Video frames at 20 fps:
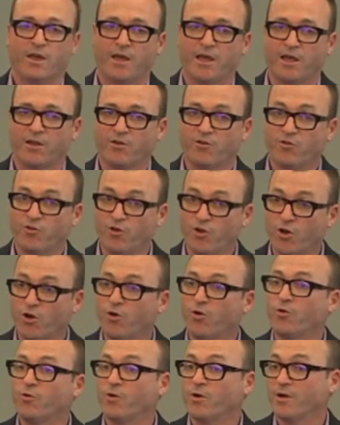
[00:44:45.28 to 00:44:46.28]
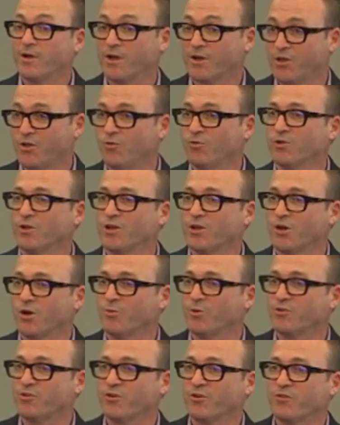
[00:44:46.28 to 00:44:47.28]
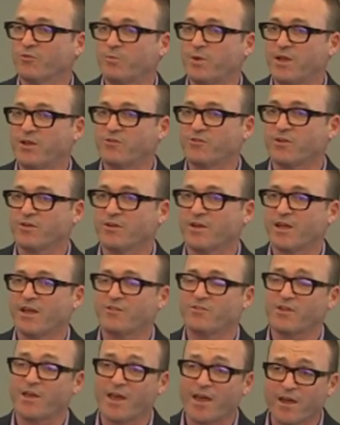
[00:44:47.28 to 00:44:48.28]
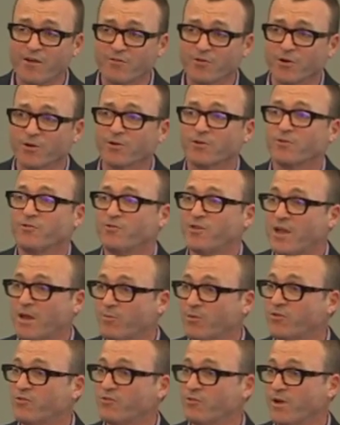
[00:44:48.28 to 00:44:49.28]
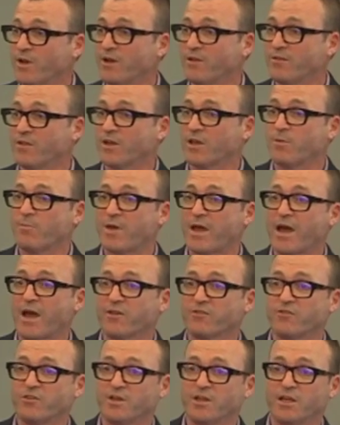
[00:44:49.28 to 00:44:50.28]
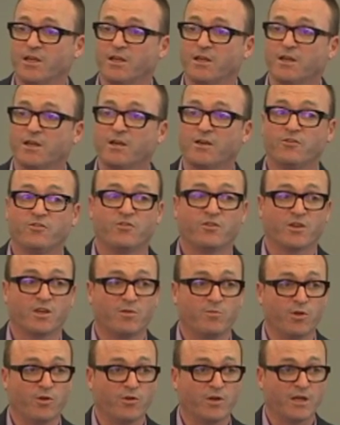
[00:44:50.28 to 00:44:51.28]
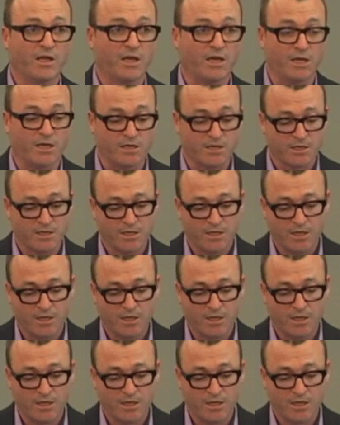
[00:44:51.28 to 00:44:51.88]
And no acutely comatose patient has ever demonstrated the capacity to communicate.